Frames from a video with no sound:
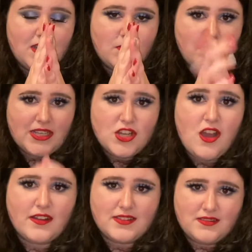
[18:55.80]
My
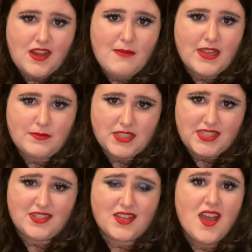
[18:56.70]
dog is coming up the
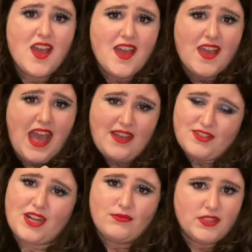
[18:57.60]
stairs
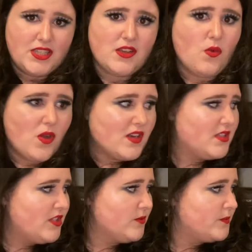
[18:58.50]
after I really don't want her
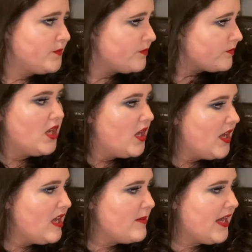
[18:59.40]
to.
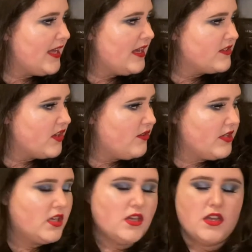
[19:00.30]
Hey Maya, how's it going?
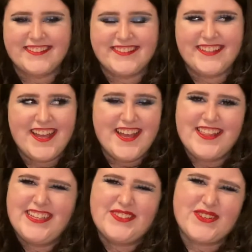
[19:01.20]

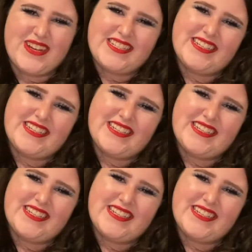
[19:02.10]
Thanks for watching.